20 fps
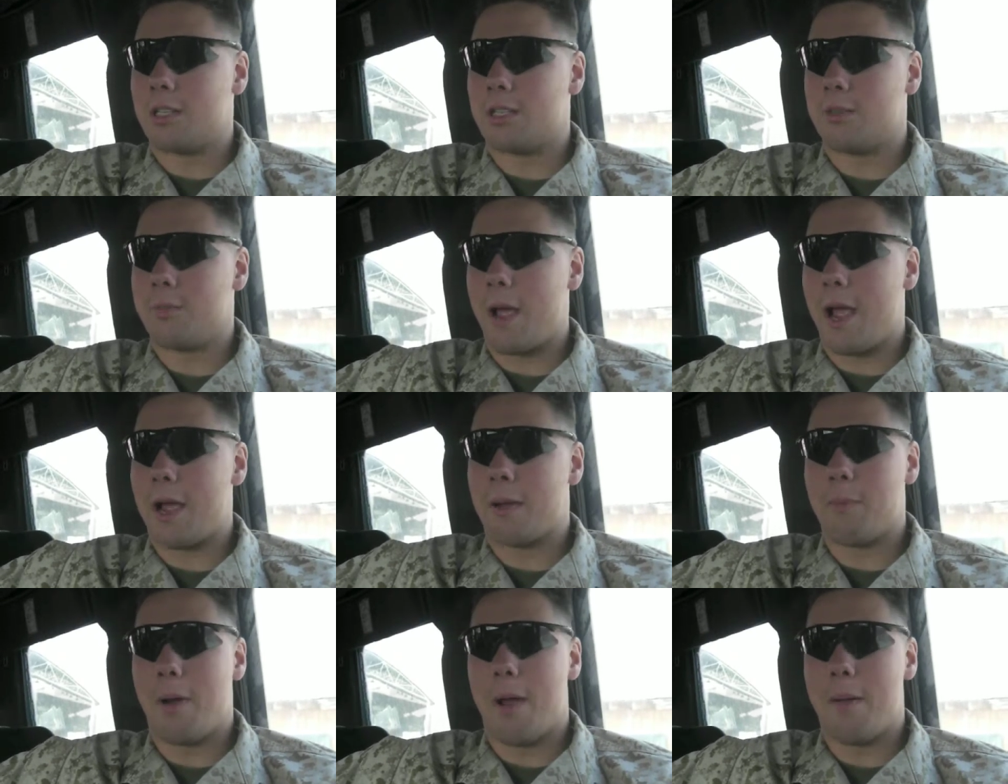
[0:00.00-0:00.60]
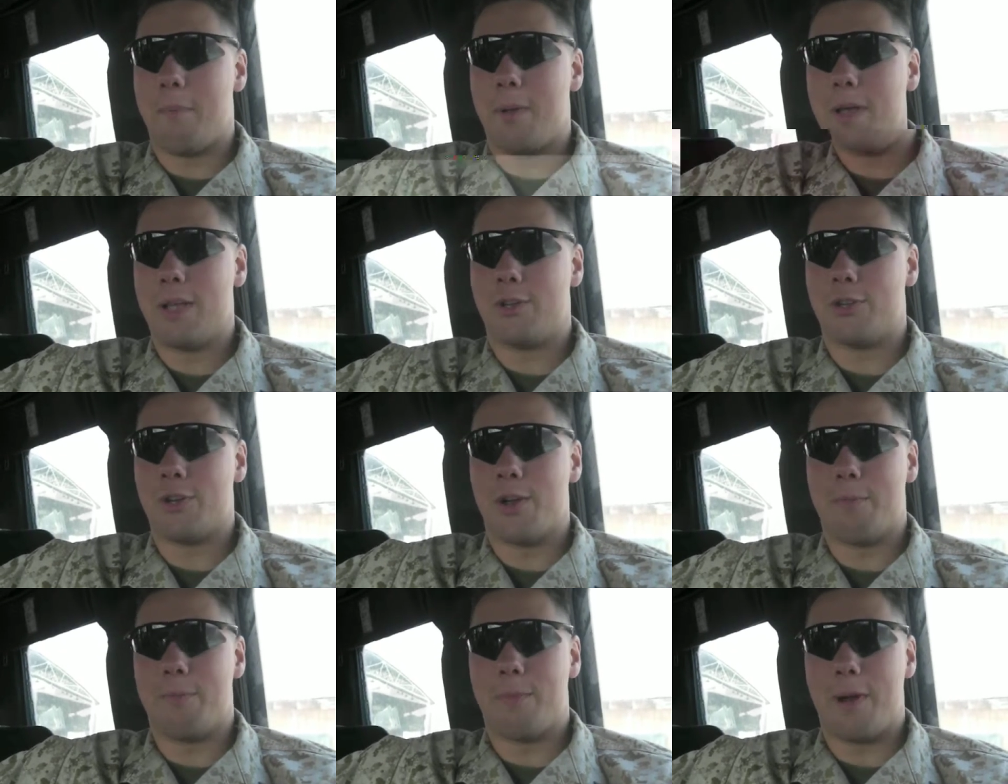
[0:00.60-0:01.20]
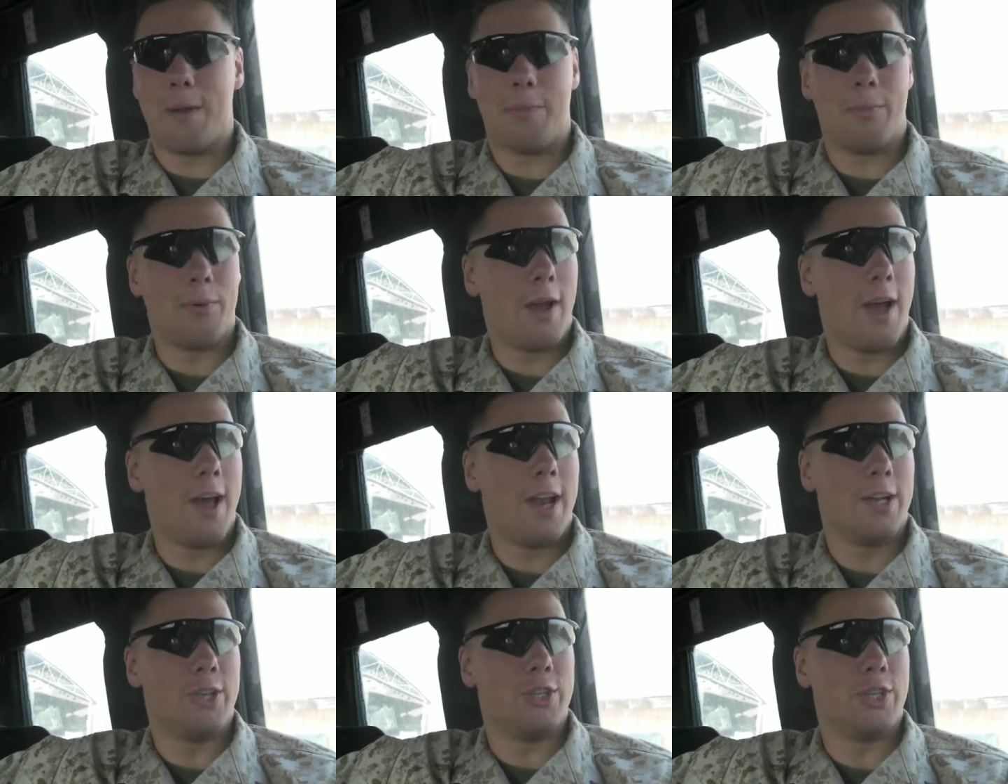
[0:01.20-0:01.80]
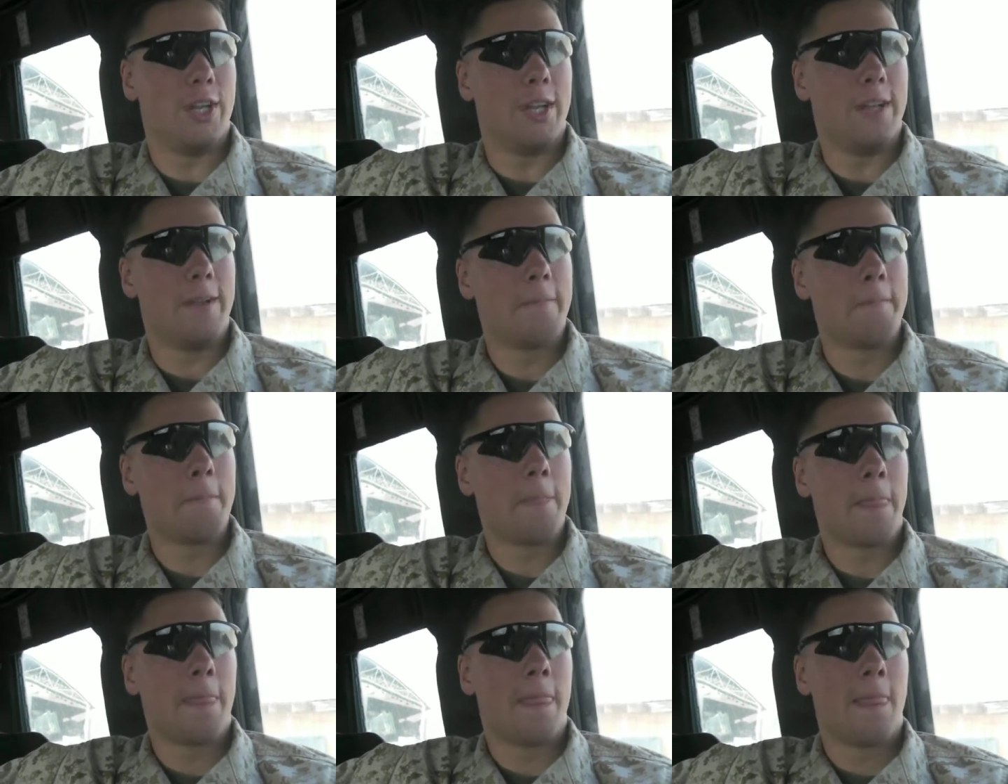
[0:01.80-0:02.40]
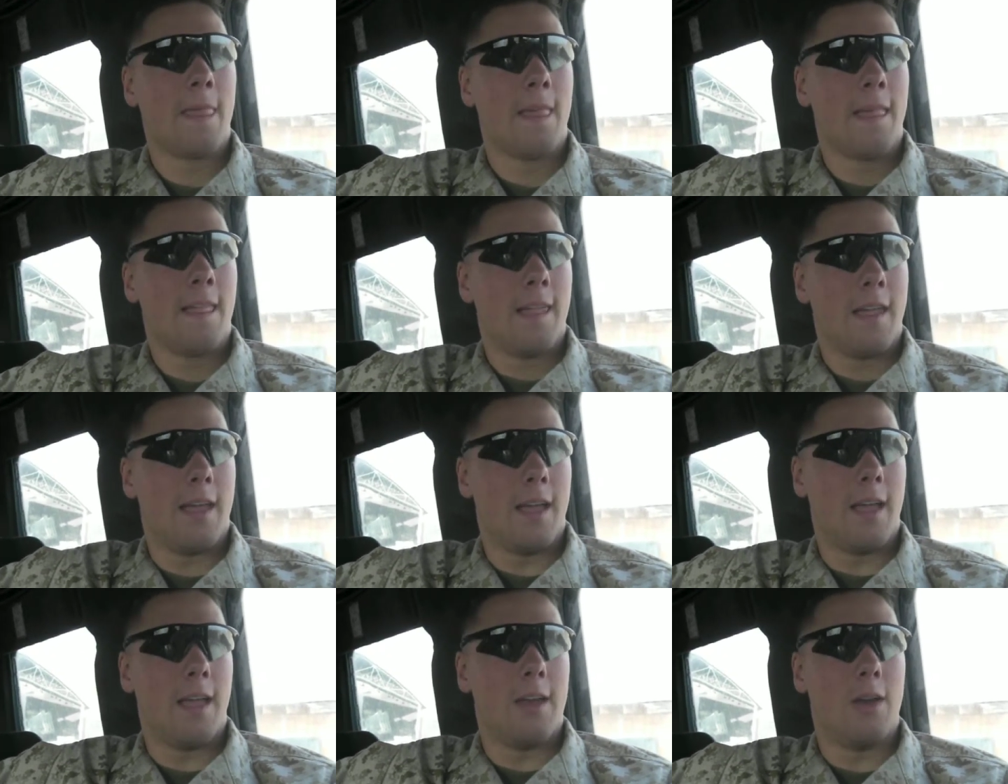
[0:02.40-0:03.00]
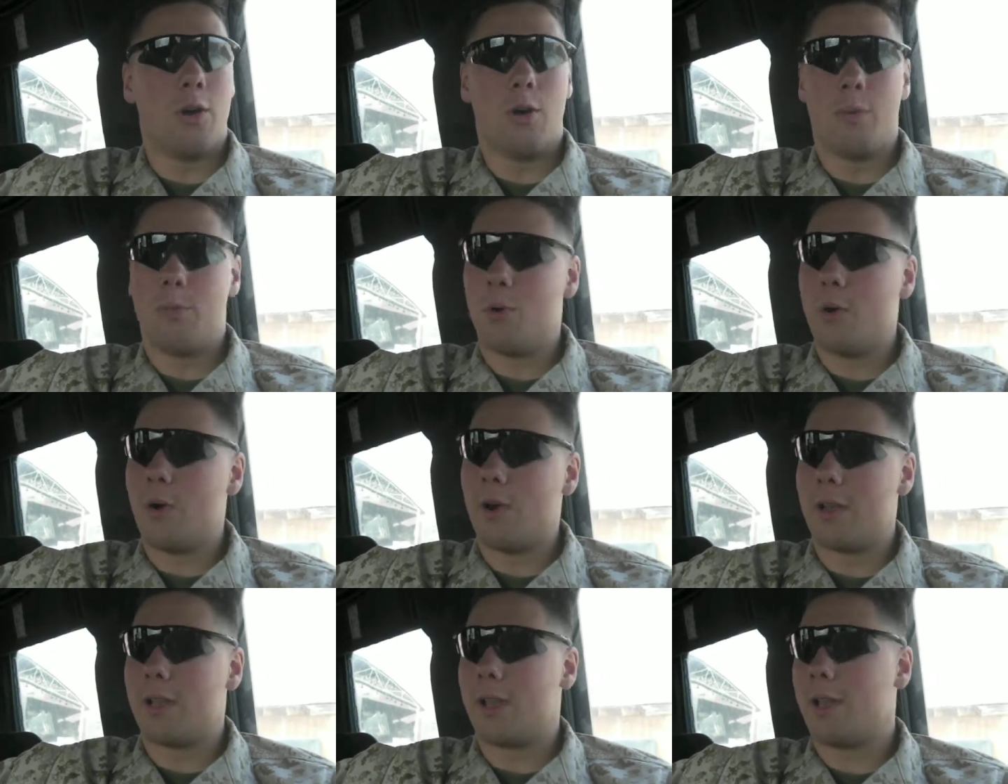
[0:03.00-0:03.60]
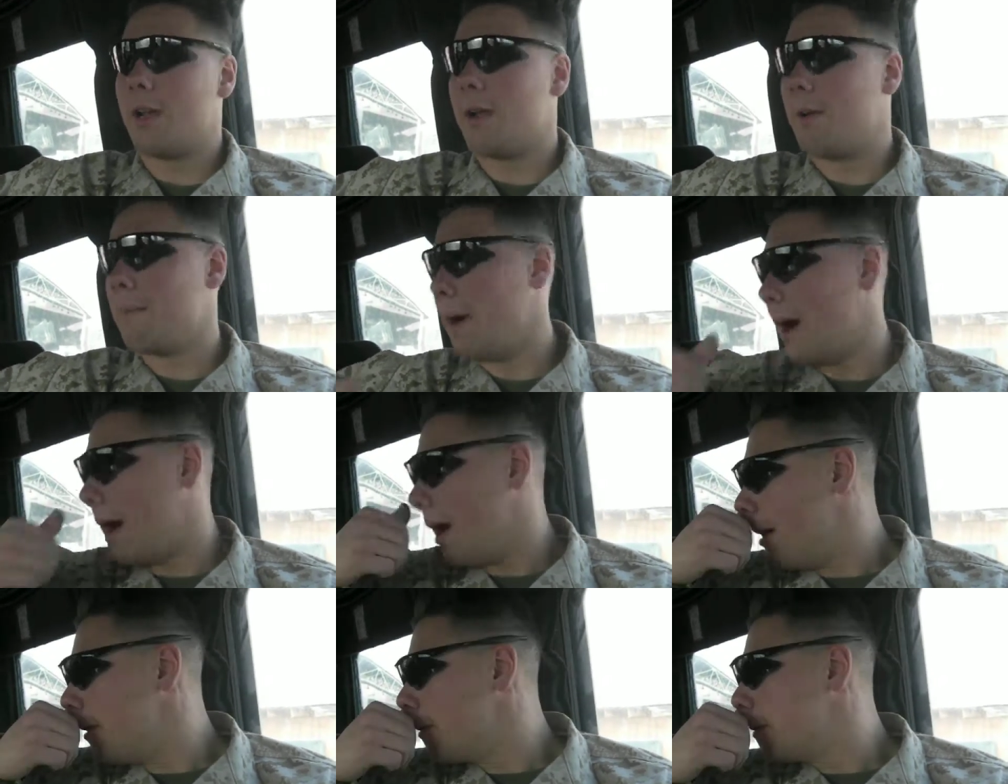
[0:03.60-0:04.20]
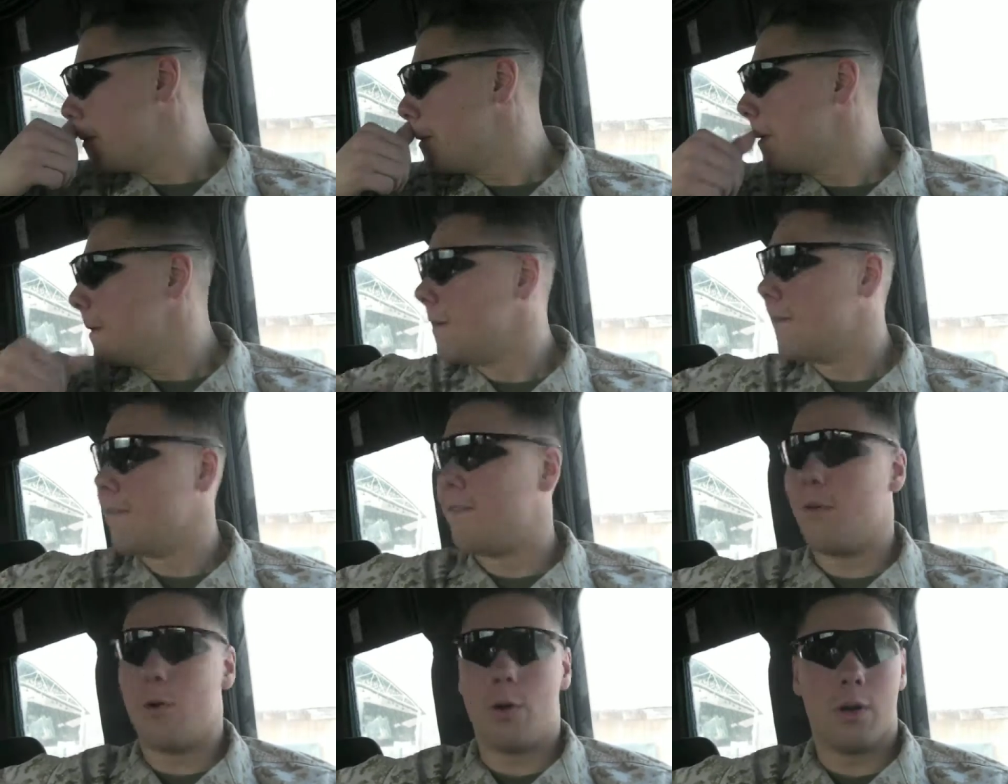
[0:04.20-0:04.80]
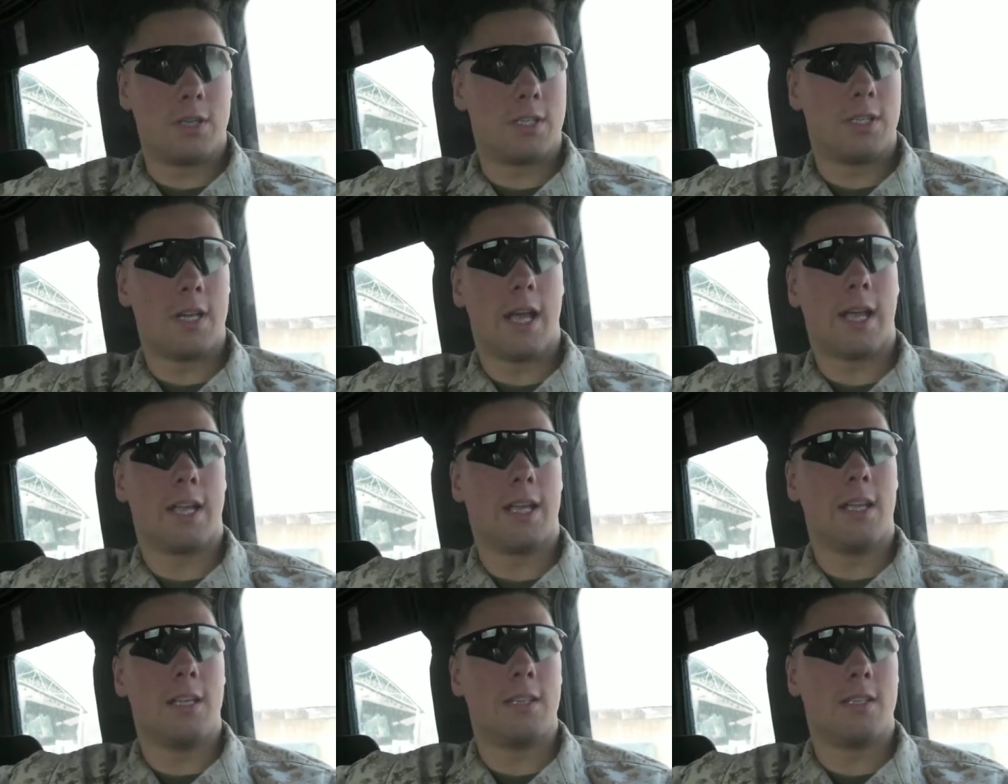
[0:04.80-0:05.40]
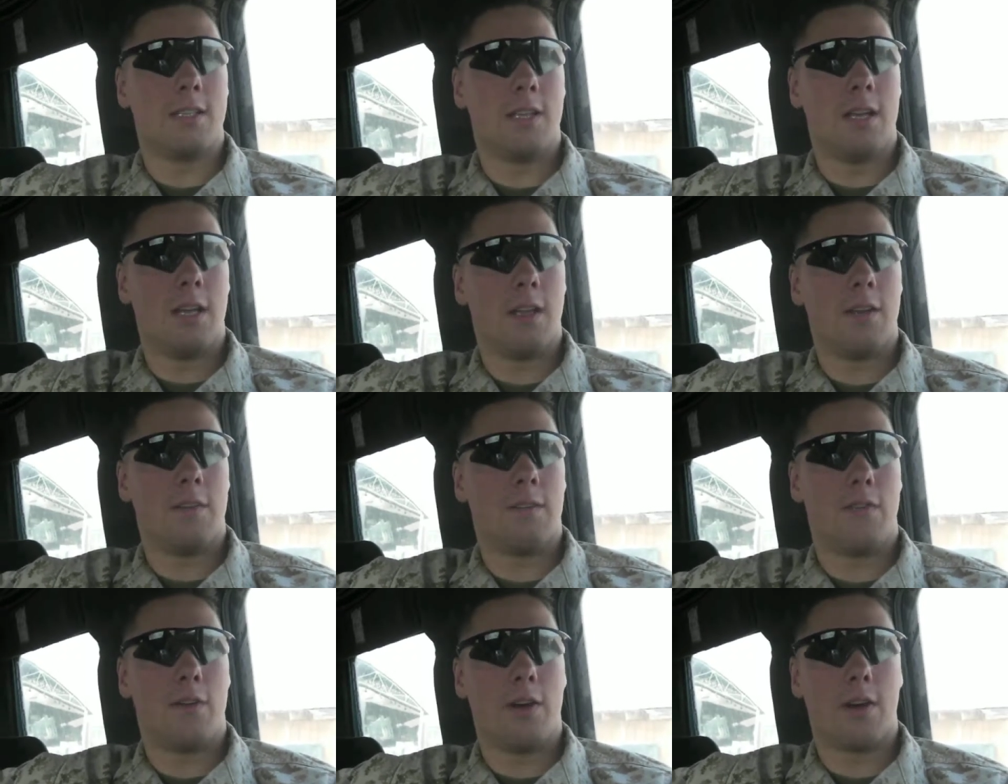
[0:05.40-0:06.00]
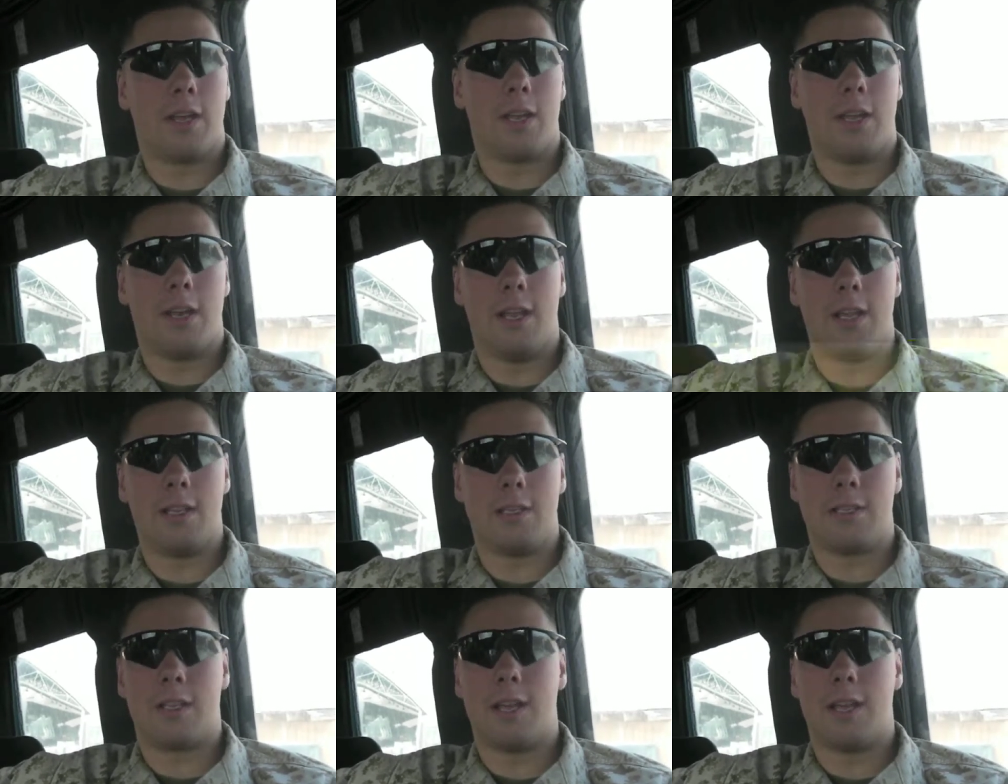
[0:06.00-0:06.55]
Smack My Bitch Up by Prodigy. And no more than about 4 seconds in, fucking hits